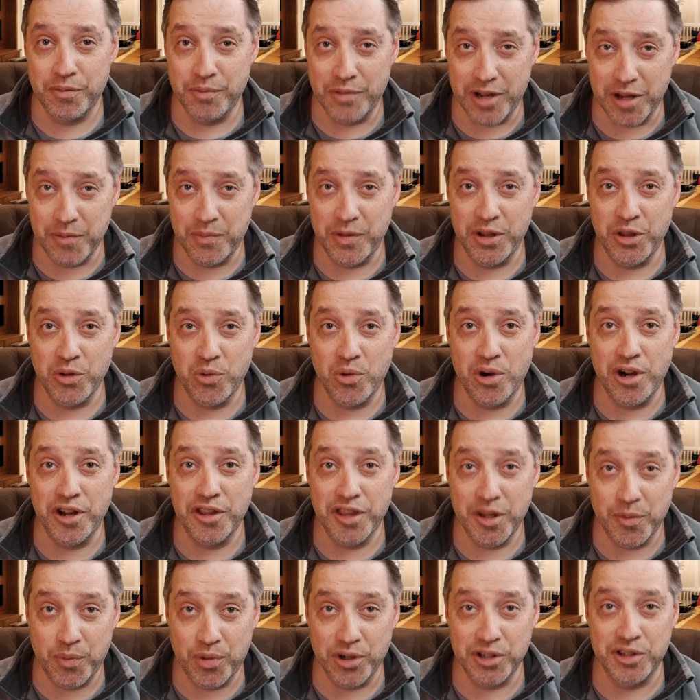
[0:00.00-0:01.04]
might be the one
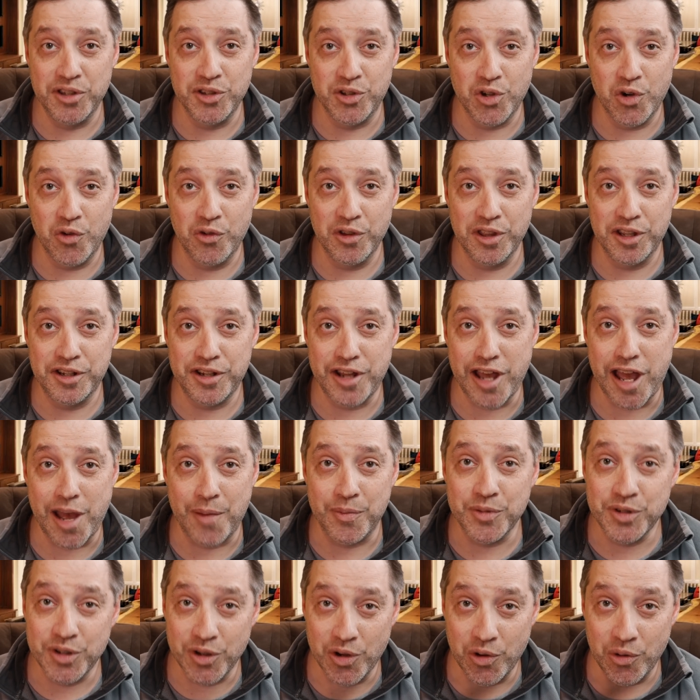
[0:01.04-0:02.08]
that puts us over the
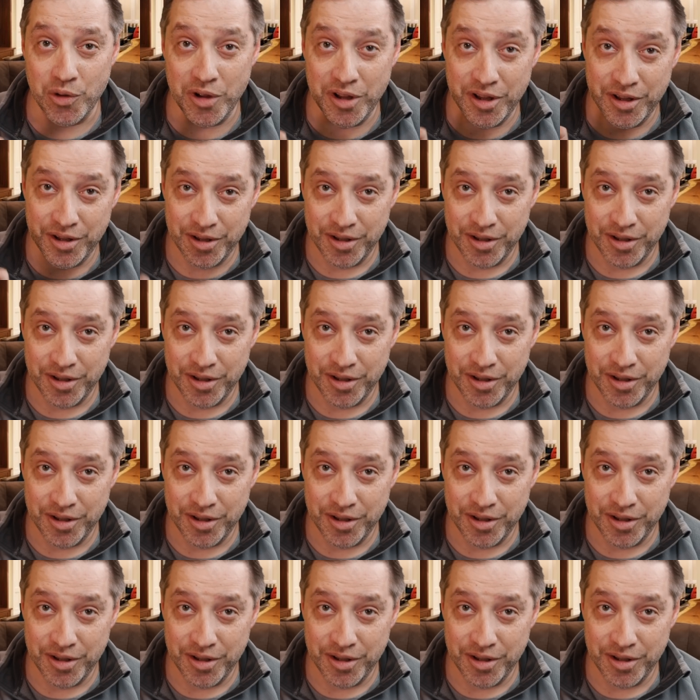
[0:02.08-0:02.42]
top, so